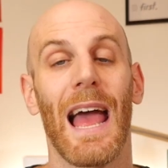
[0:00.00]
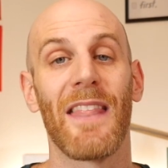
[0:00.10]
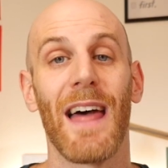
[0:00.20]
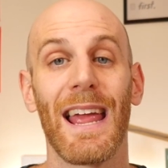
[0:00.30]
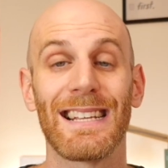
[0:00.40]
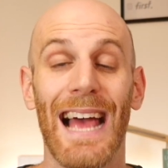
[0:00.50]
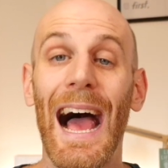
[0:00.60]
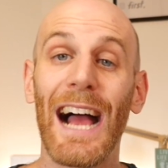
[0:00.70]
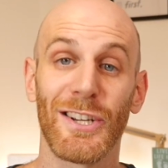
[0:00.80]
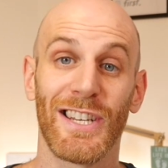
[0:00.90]
And that is
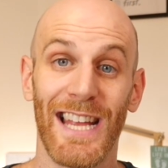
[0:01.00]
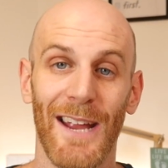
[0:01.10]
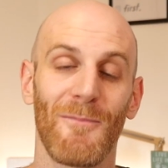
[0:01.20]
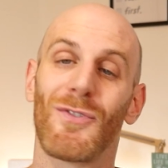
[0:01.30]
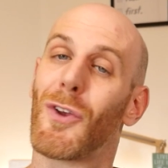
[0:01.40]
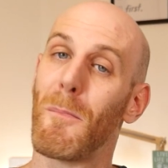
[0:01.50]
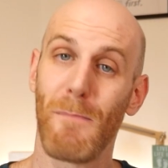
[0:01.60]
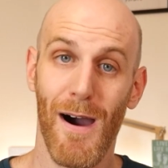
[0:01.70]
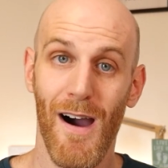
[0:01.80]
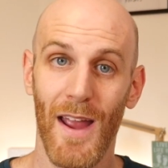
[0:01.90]
acheter, to
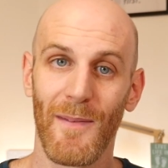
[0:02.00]
buy.